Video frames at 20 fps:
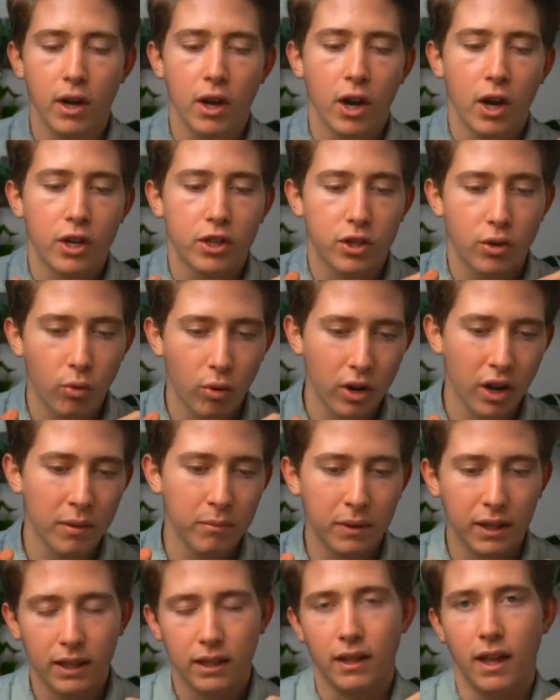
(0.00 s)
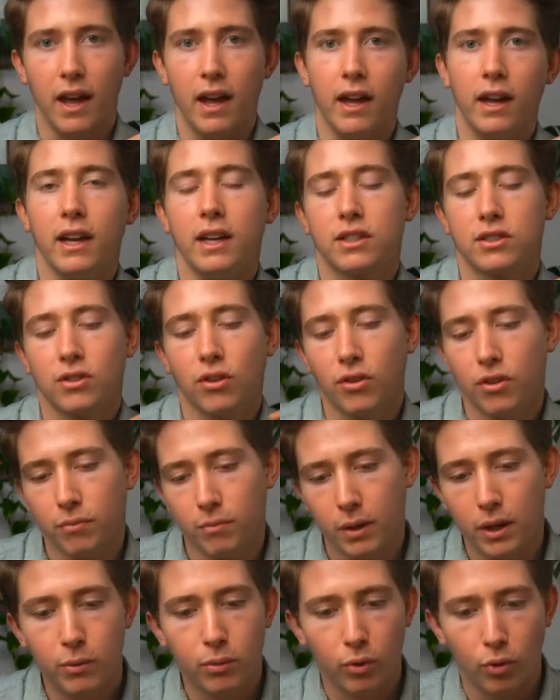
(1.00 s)
So what I mean there is a lot of
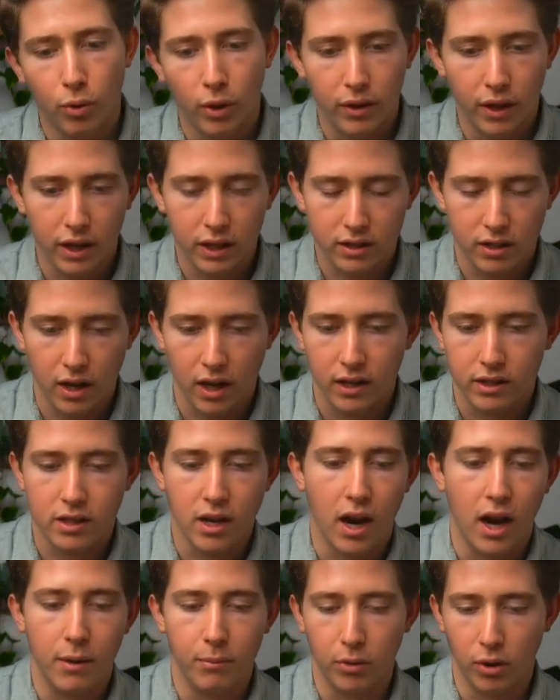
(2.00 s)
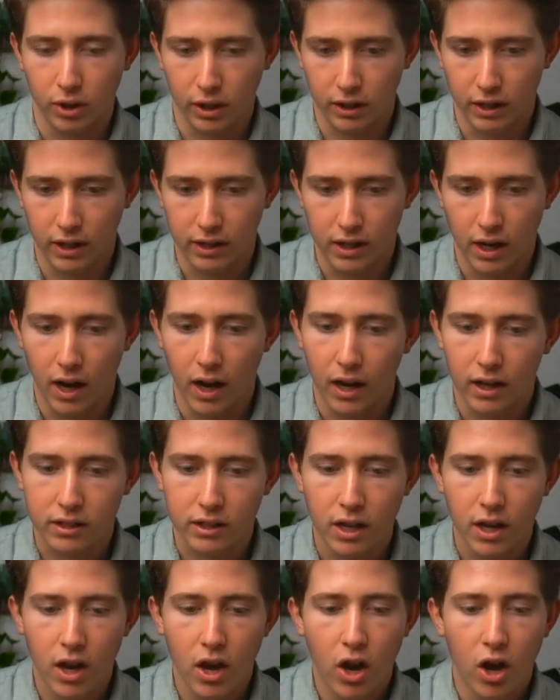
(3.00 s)
people when they start time blocking their task
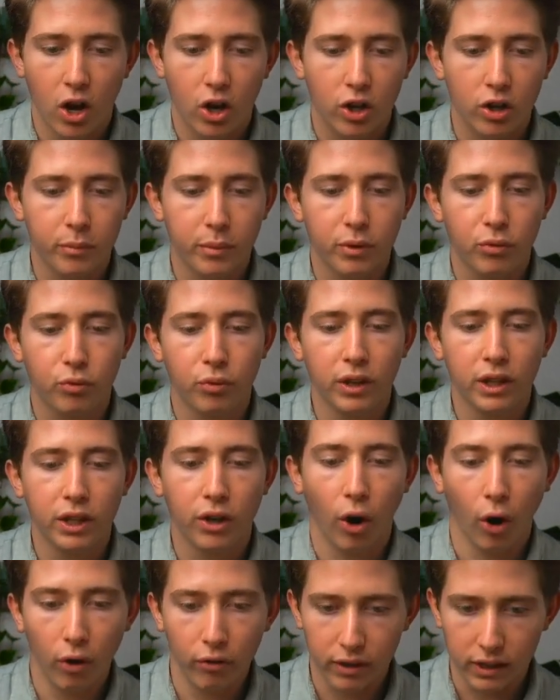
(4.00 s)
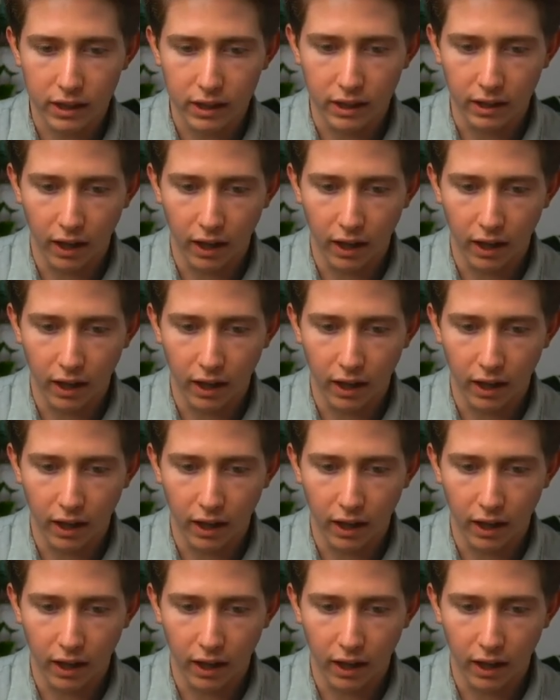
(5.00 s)
are going to be really over eager.